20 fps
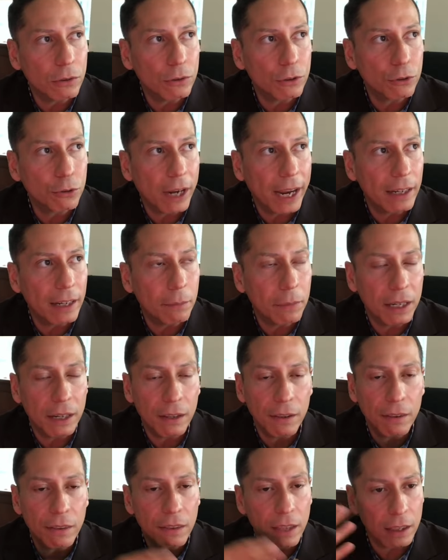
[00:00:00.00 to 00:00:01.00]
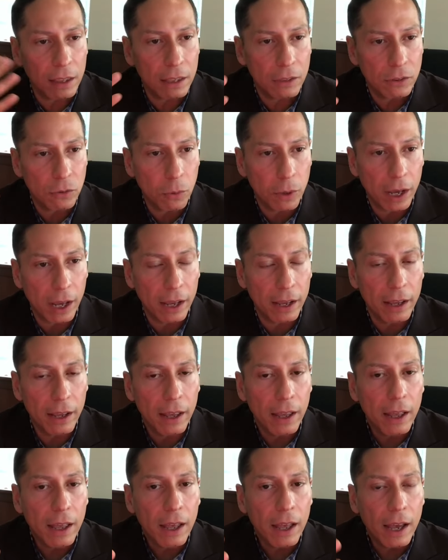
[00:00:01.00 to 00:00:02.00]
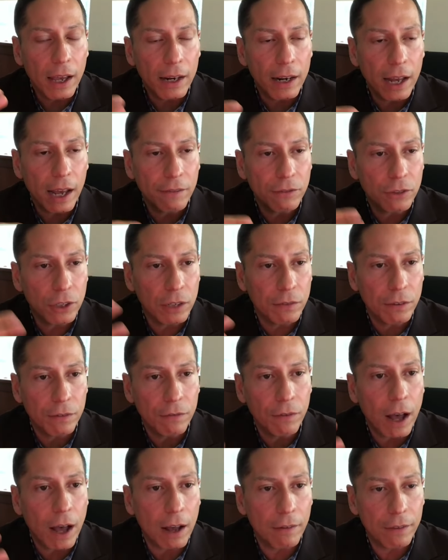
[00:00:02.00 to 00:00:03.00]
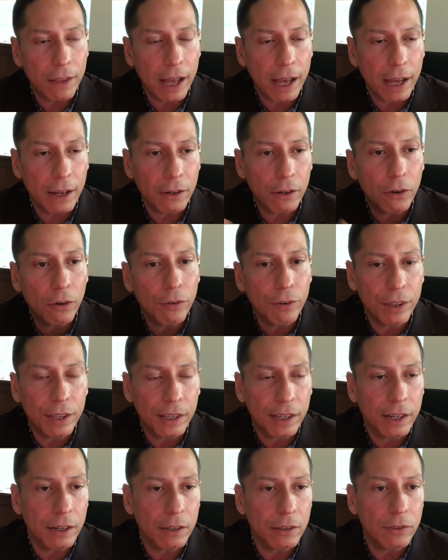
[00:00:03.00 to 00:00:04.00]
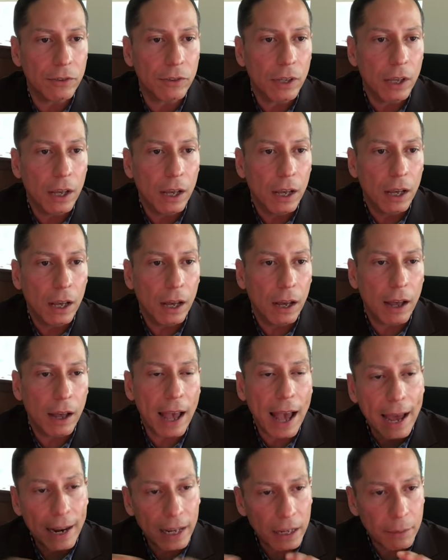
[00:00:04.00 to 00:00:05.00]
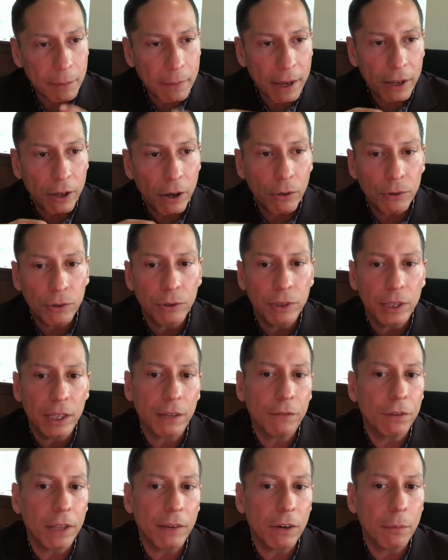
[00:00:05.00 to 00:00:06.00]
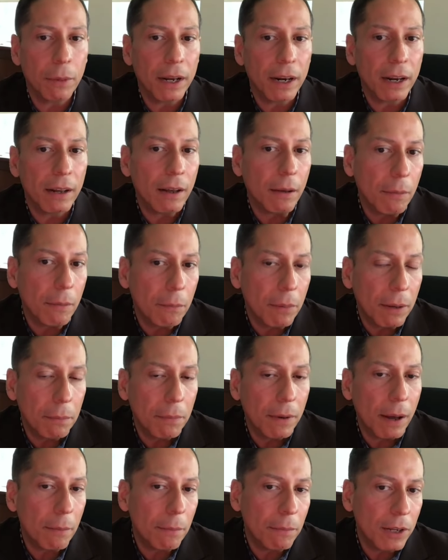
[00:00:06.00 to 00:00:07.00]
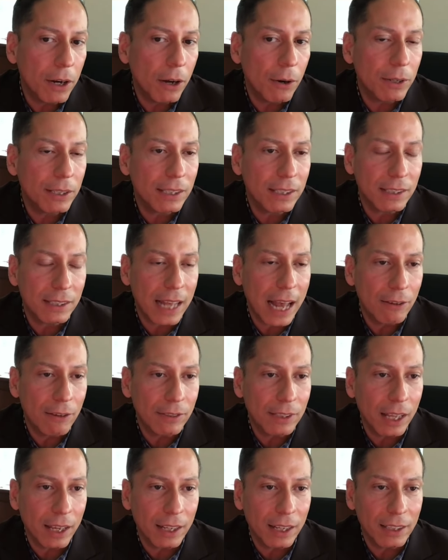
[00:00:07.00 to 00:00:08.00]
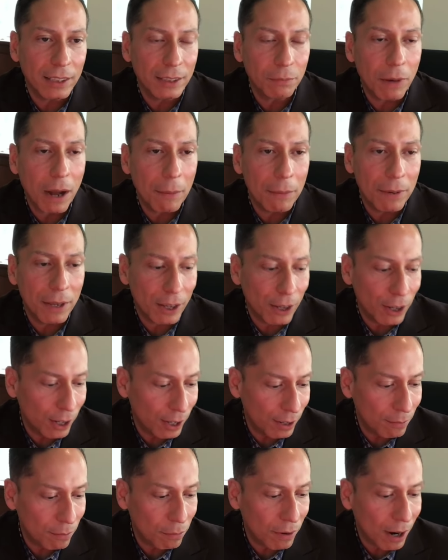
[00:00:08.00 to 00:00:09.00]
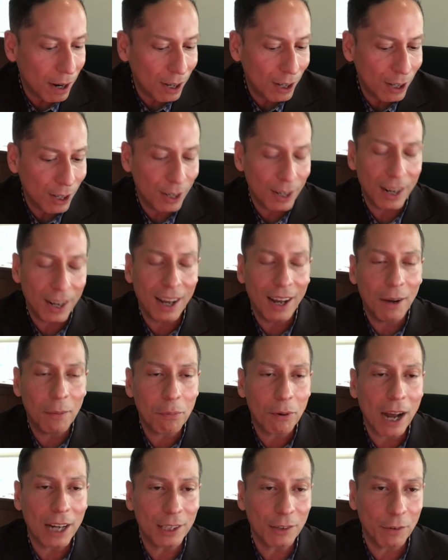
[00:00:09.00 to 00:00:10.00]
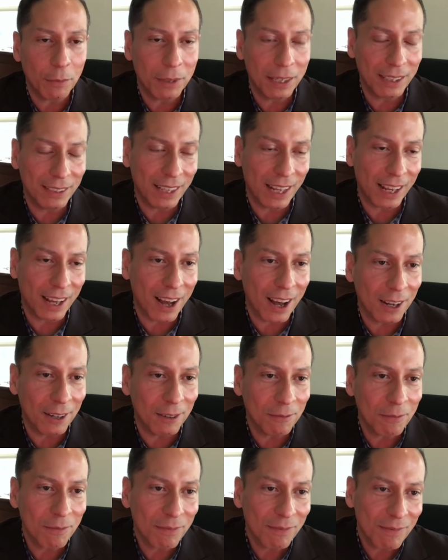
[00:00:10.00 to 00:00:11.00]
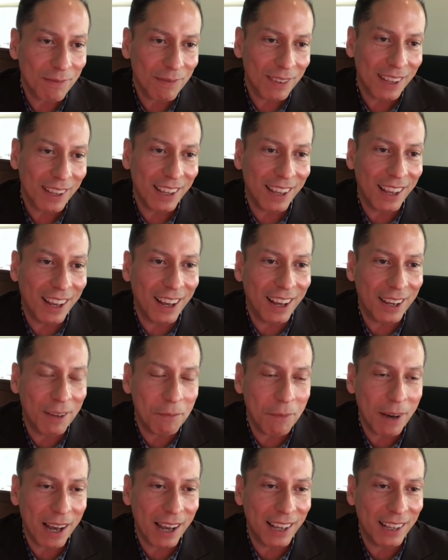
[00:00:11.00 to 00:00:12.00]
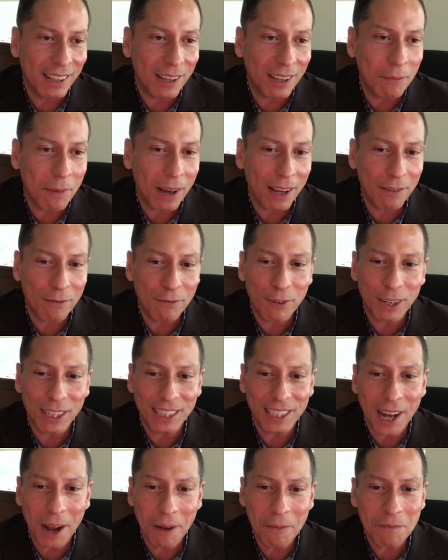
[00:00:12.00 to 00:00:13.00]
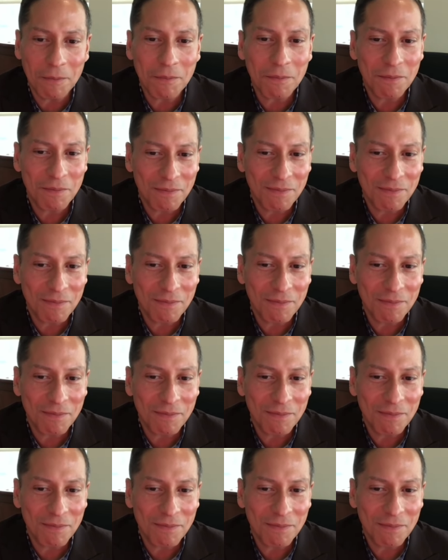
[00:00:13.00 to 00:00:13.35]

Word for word: who trained me to think this way and i've sort of evolved that over the years uh, adding my own unique flavor but but you know it sounds like it's probably a good a good uh, product for me to take on uh, in my in my free time